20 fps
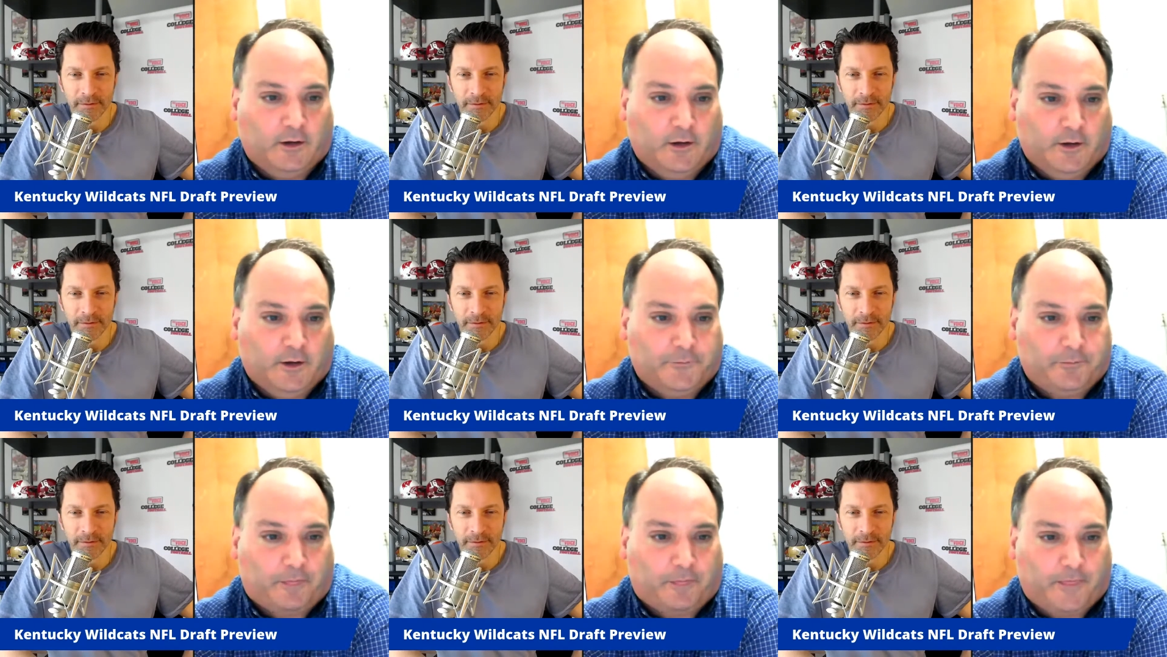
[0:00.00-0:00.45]

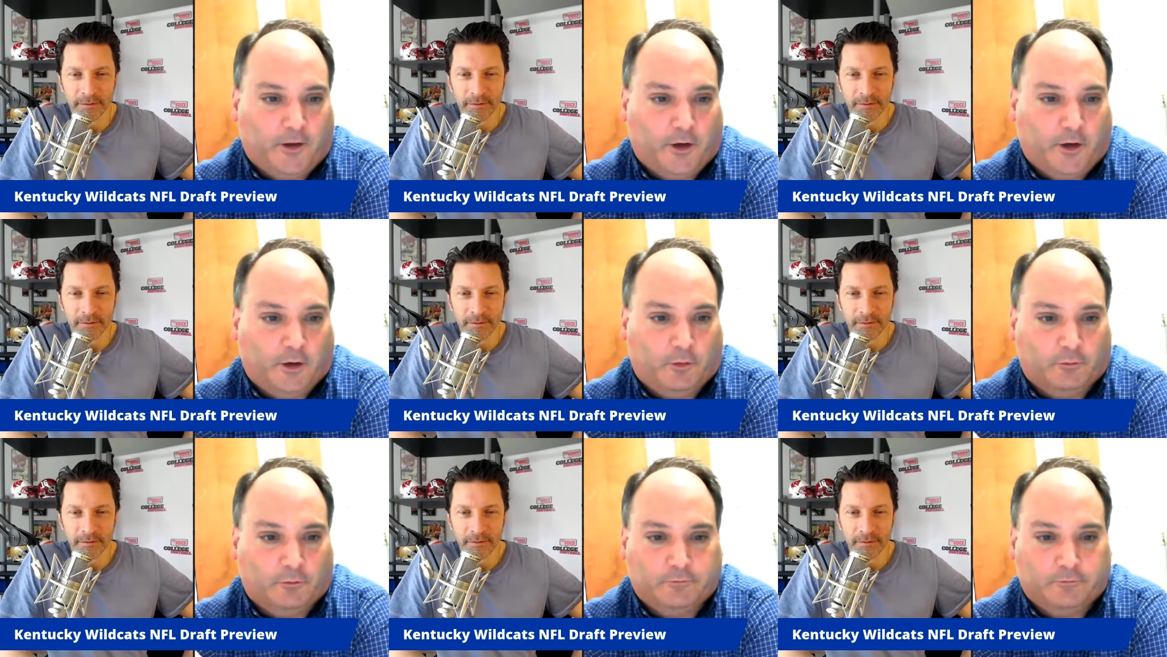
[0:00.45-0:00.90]
Speaker 1: you know,
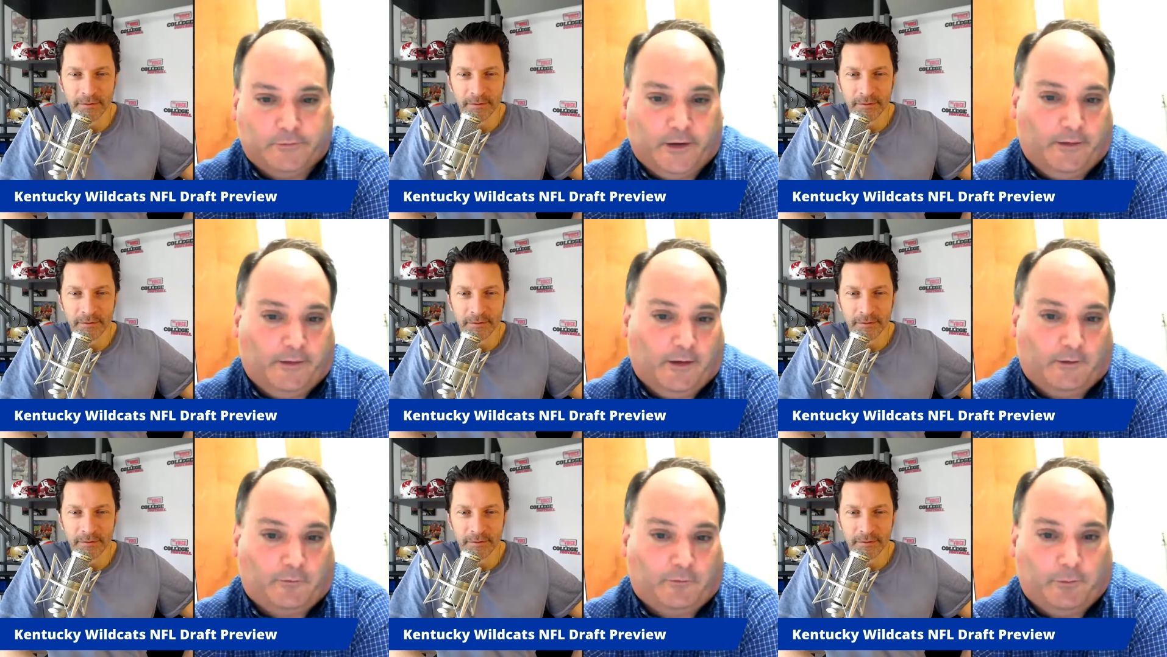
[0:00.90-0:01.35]
and that's
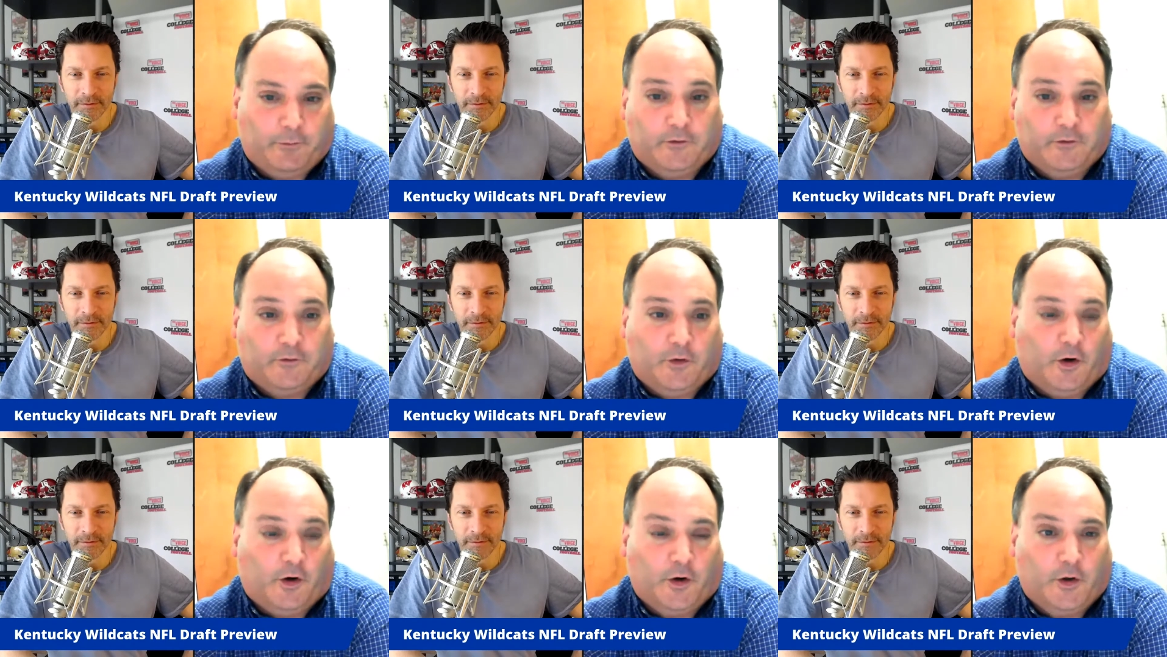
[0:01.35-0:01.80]
basically all
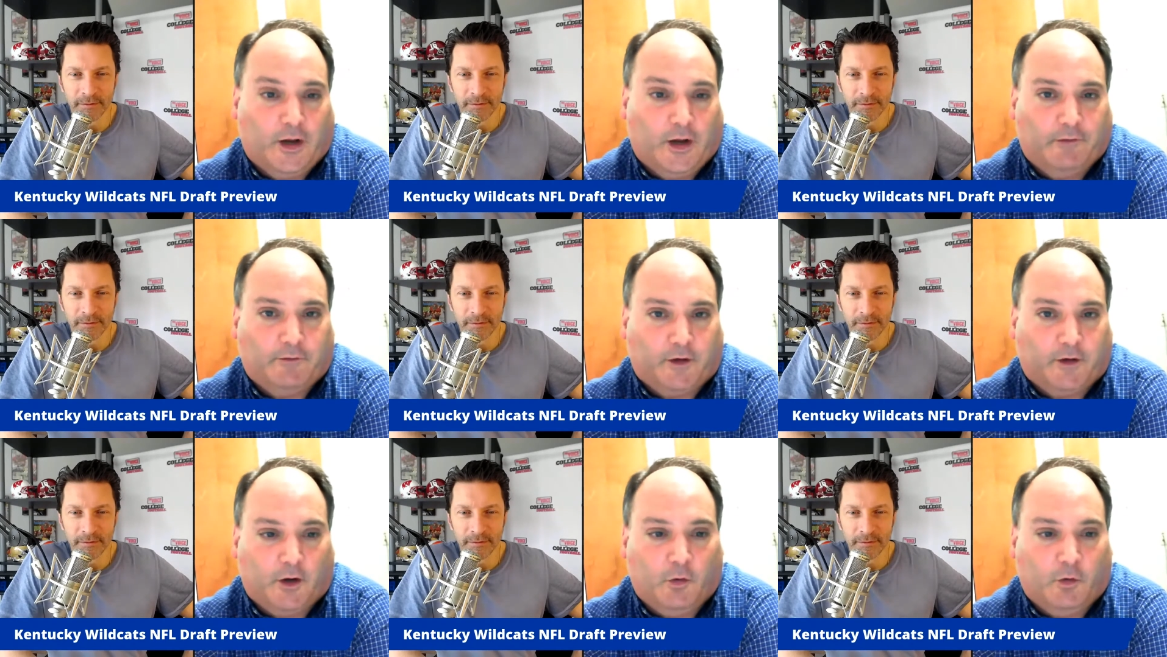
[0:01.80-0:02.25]
you have to
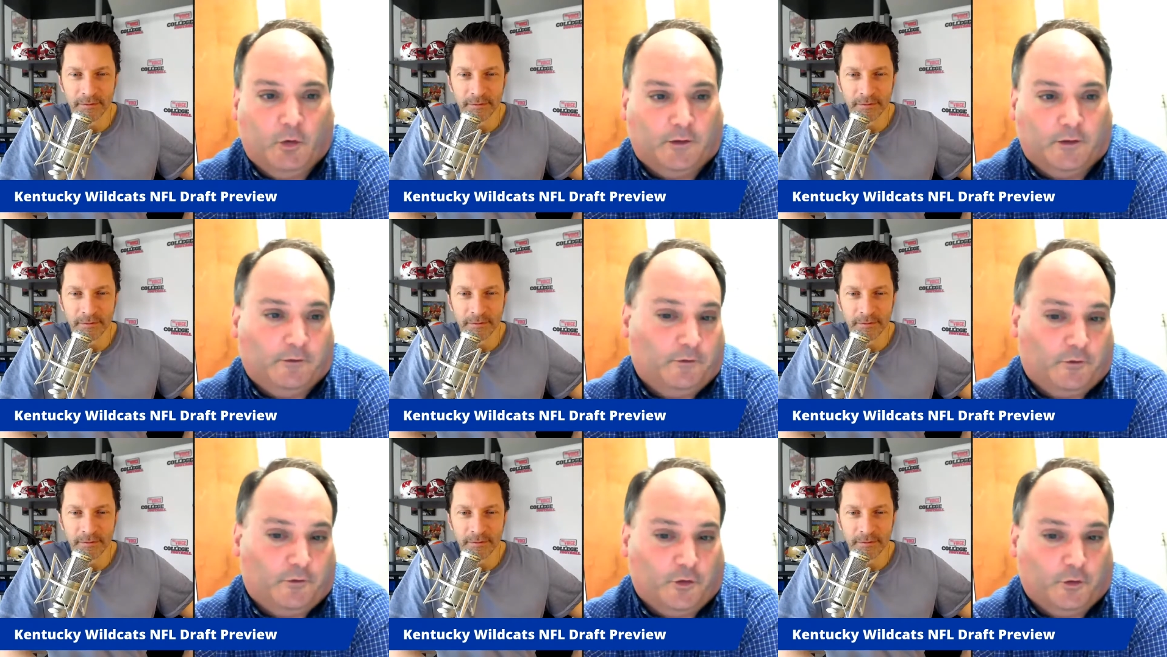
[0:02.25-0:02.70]
go on this
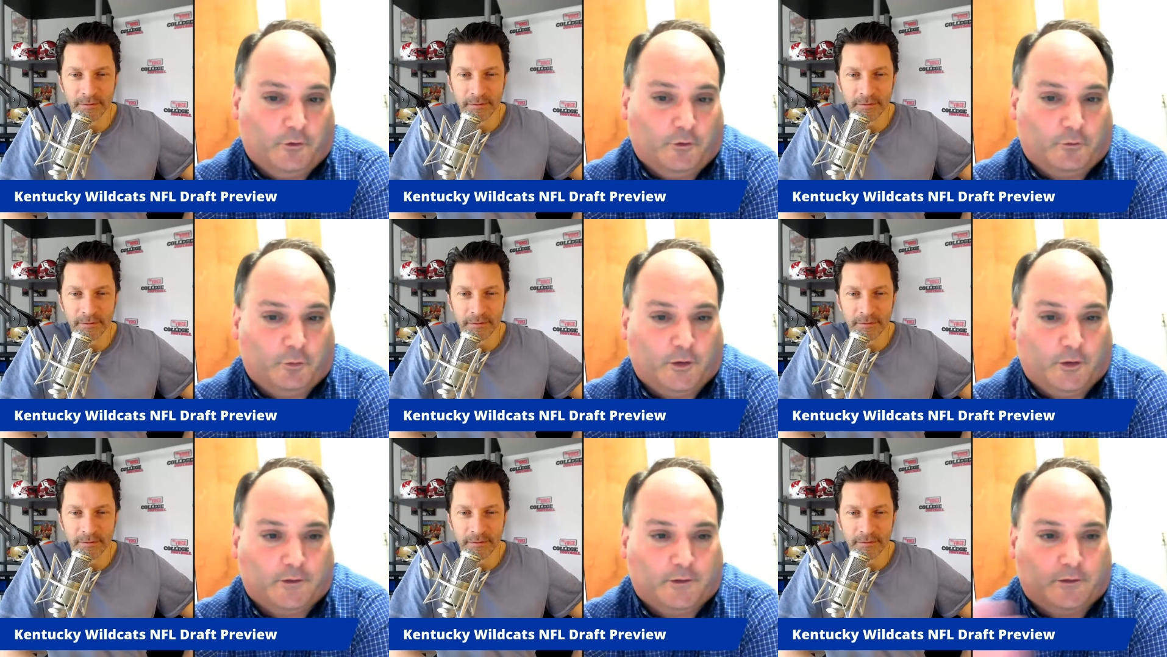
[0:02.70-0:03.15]
year is what
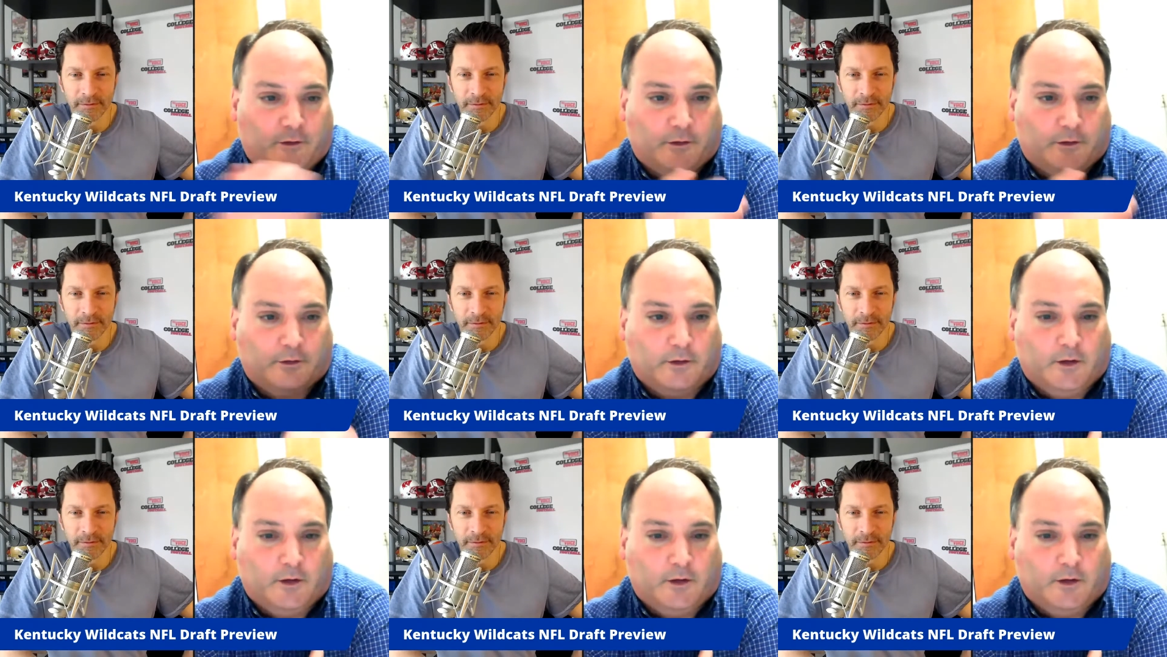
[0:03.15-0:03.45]
the,